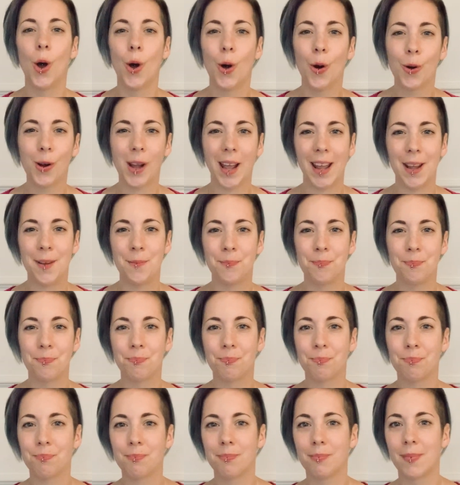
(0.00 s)
Okay,
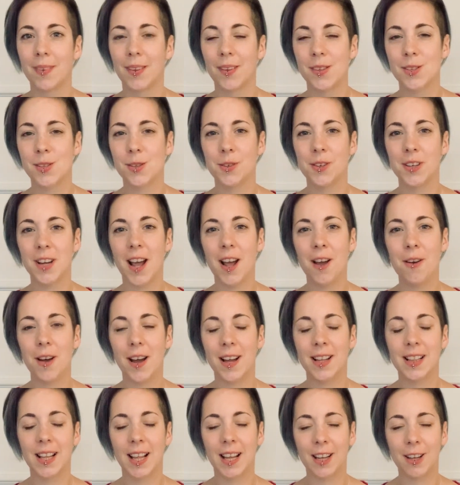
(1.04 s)
so now
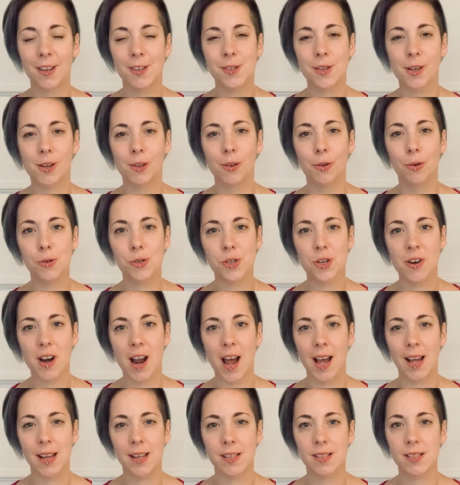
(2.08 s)
I'd like you to close your
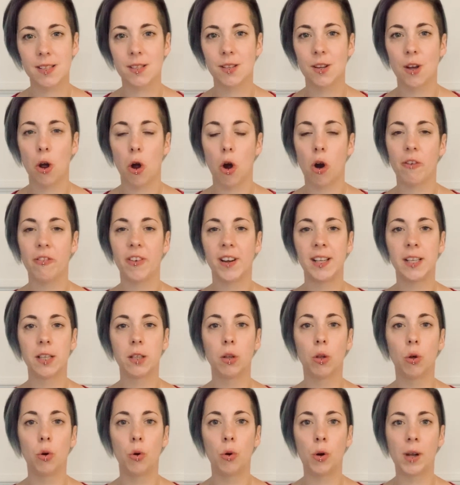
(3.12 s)
eyes or find a
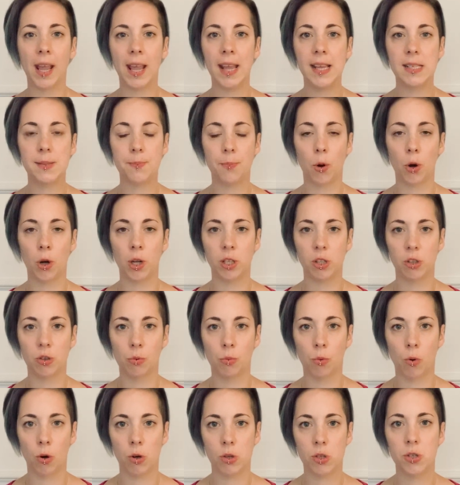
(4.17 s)
low gaze point
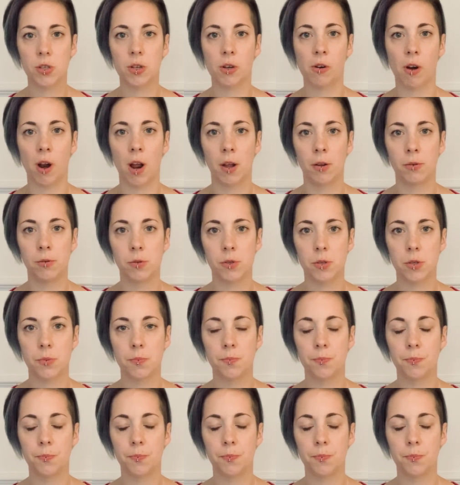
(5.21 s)
towards the ground.